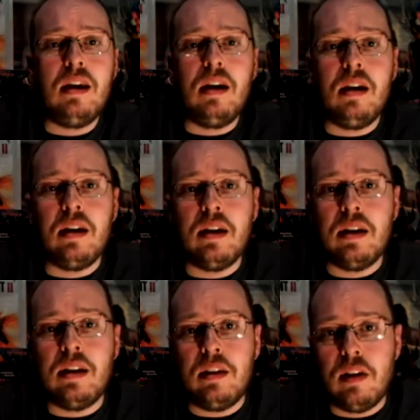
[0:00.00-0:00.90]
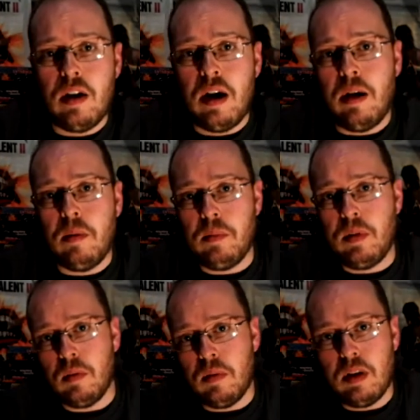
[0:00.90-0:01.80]
uh, and you know how you
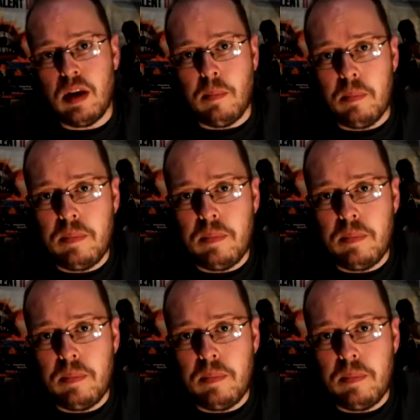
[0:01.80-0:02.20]
know a